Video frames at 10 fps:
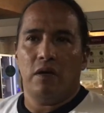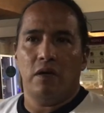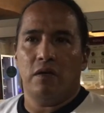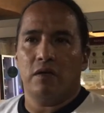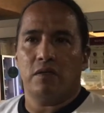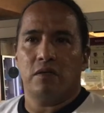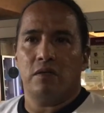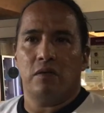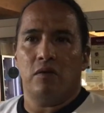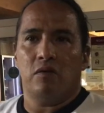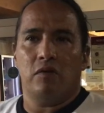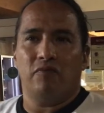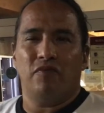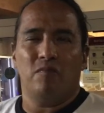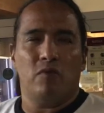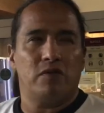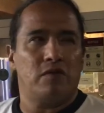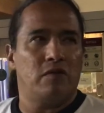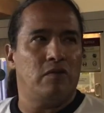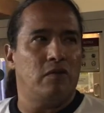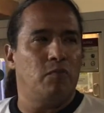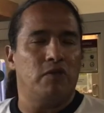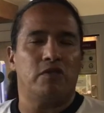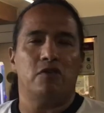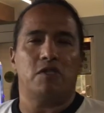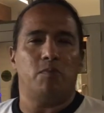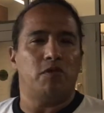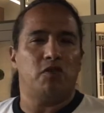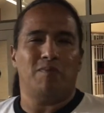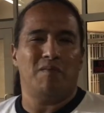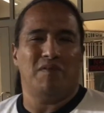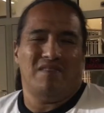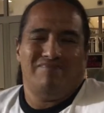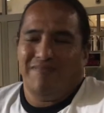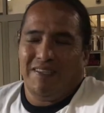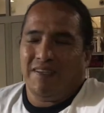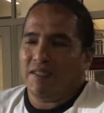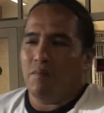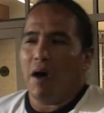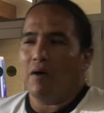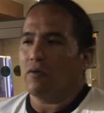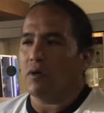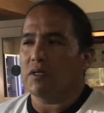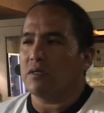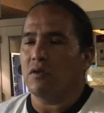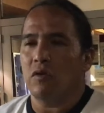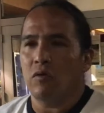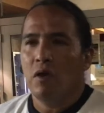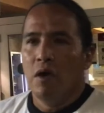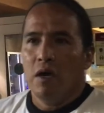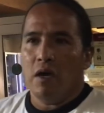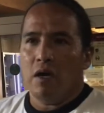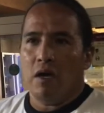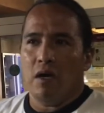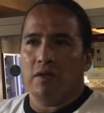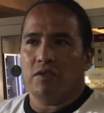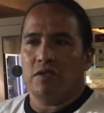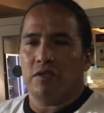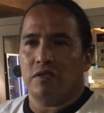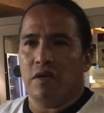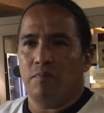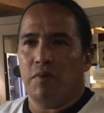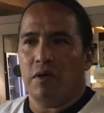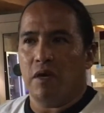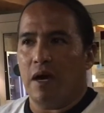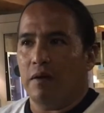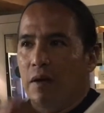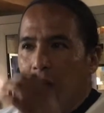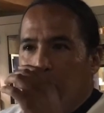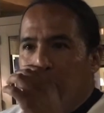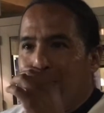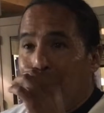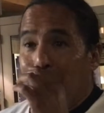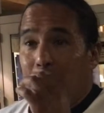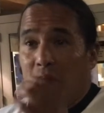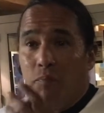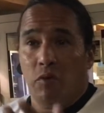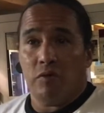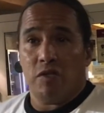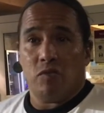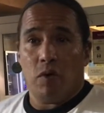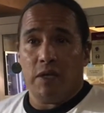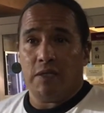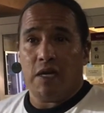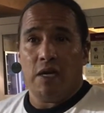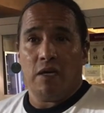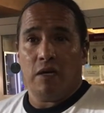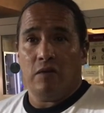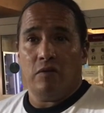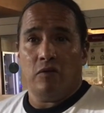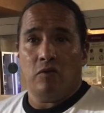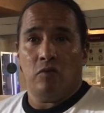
It doesn't, and for most of your spiritual people, it doesn't bother us, and it's just something that some people just want to take and